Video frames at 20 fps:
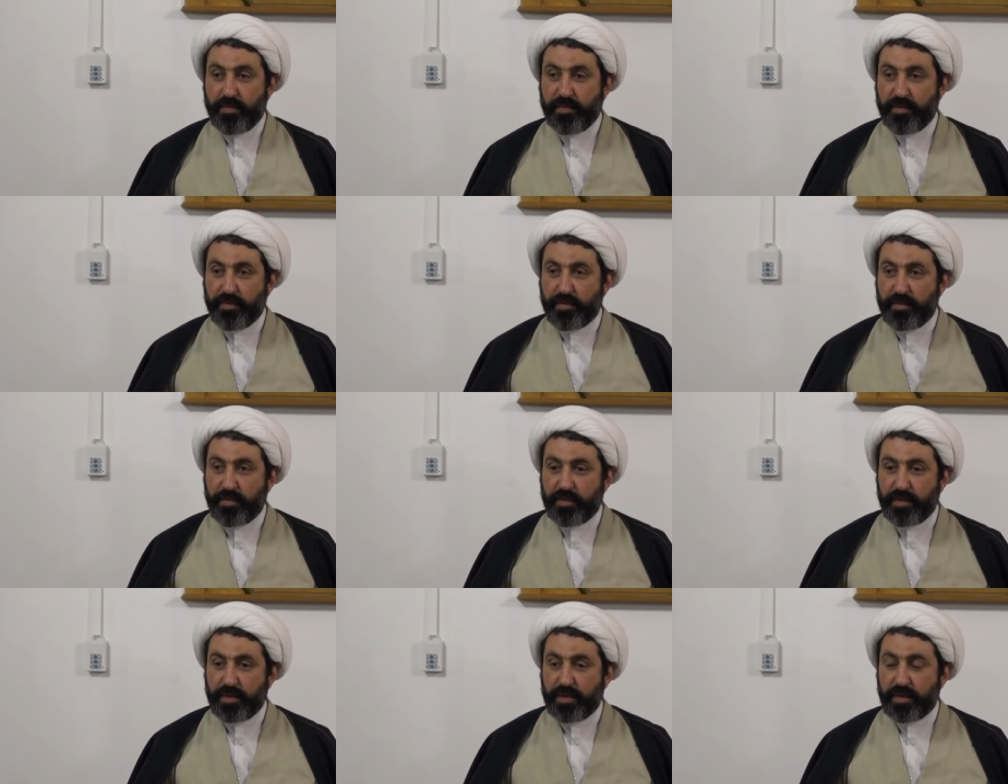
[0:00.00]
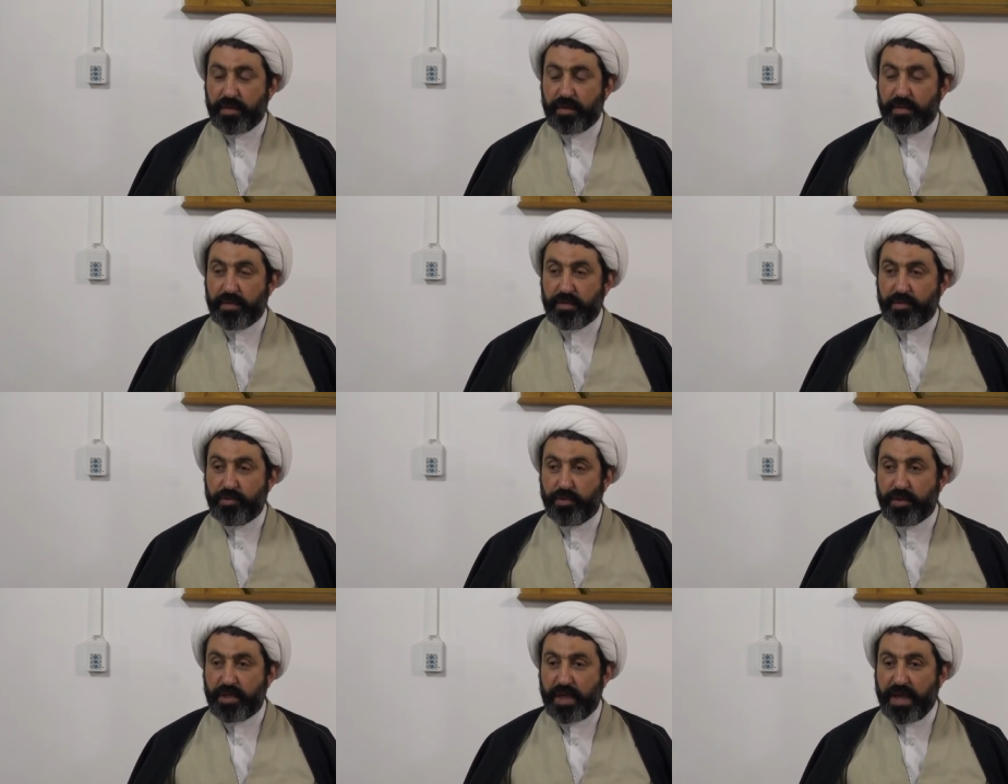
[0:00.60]
uh,
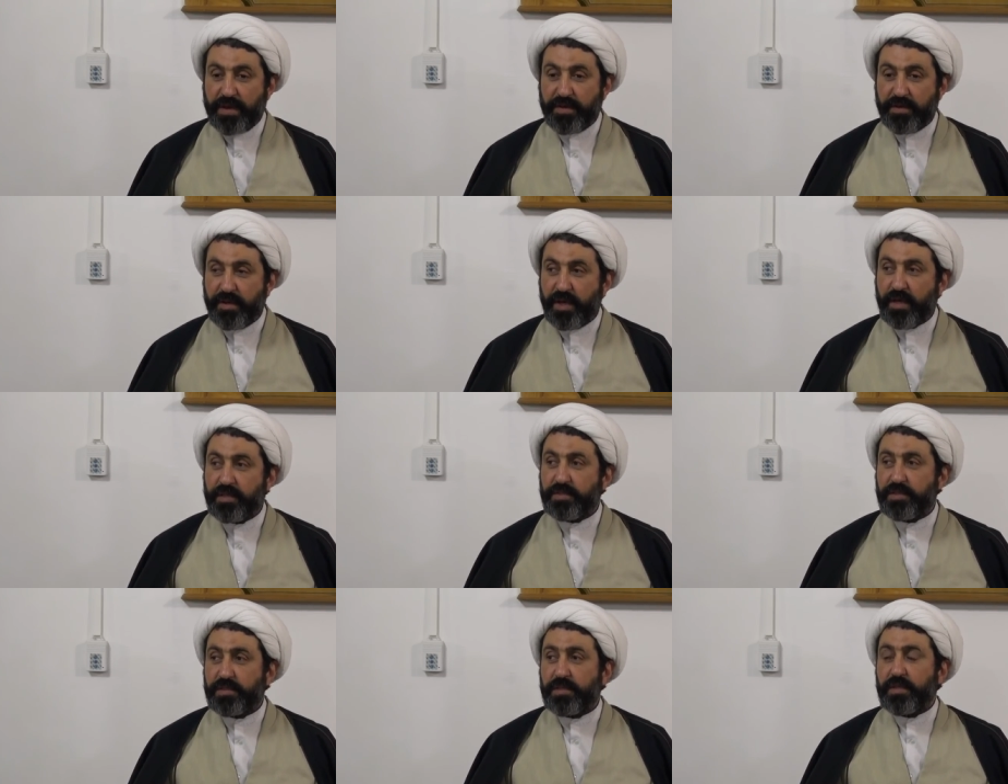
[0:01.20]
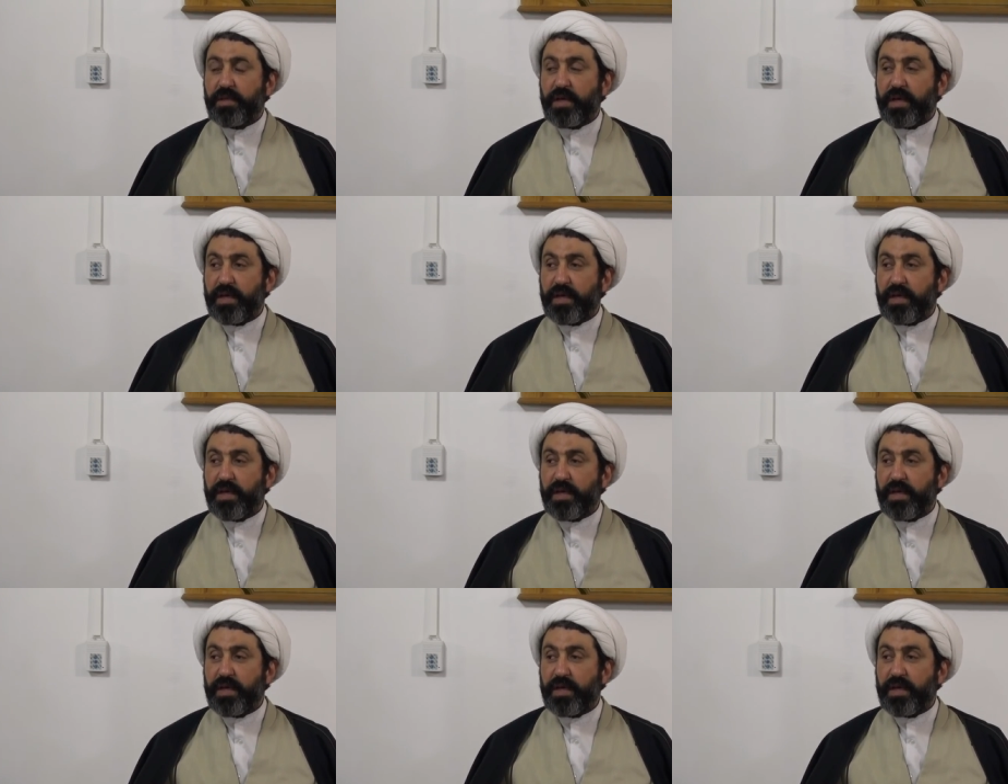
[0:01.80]
you cannot